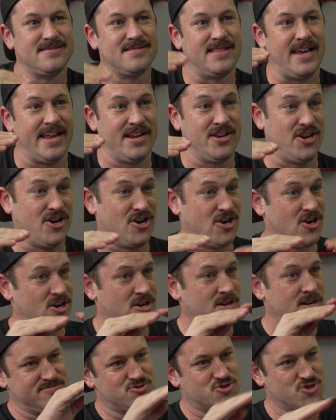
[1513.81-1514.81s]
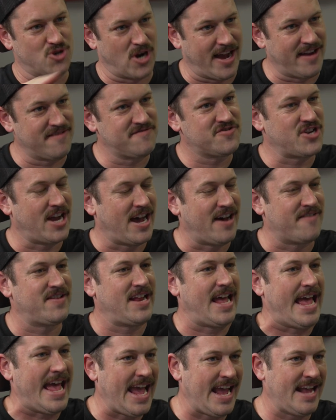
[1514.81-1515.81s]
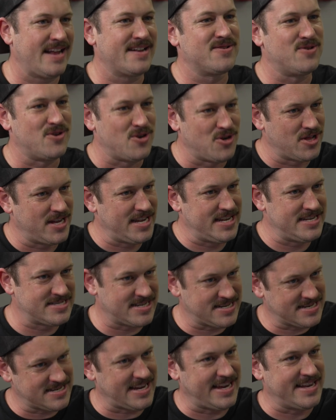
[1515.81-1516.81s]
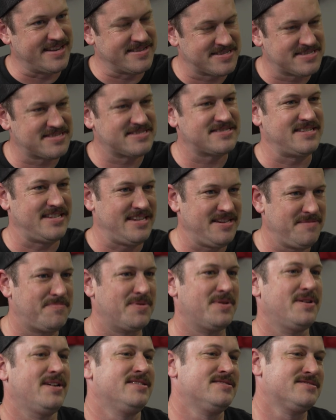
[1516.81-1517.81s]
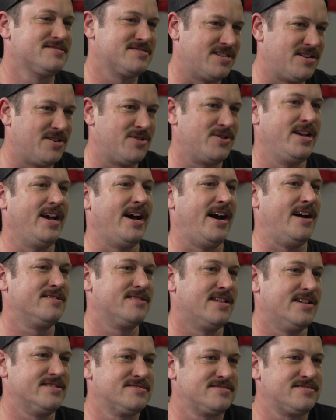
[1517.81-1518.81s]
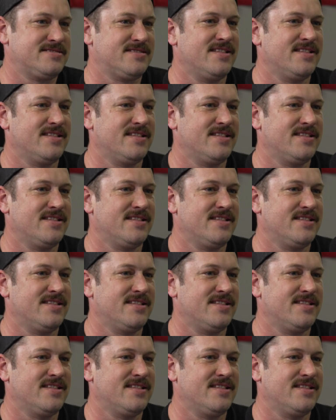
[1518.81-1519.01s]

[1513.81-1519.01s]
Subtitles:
then your drive shaft angle isn't as steep. And so, yeah, that's